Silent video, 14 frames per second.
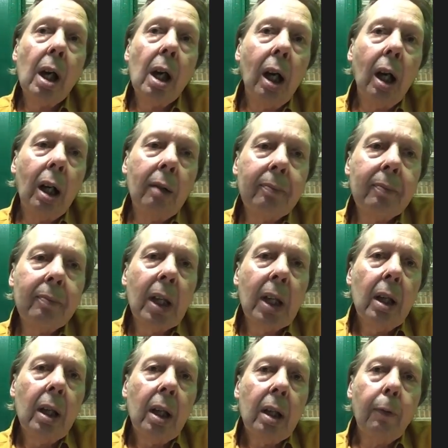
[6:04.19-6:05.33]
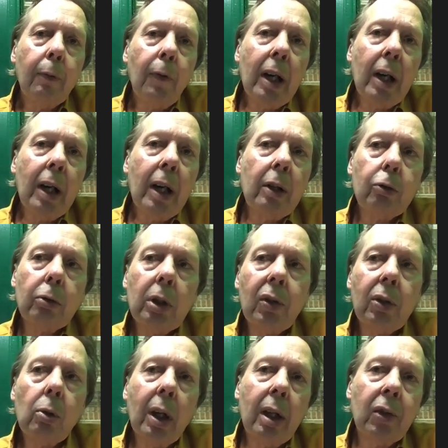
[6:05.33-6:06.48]
The fire
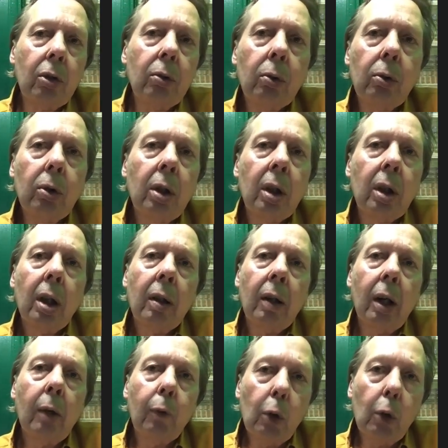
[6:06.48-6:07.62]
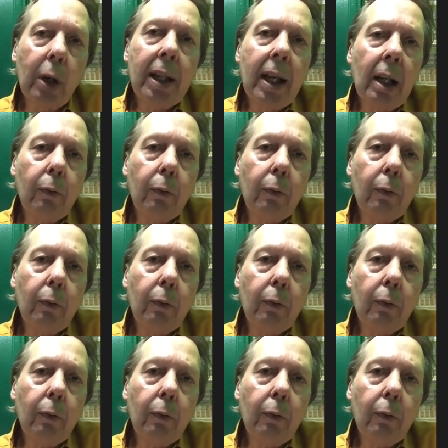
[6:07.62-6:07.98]
drills taught us to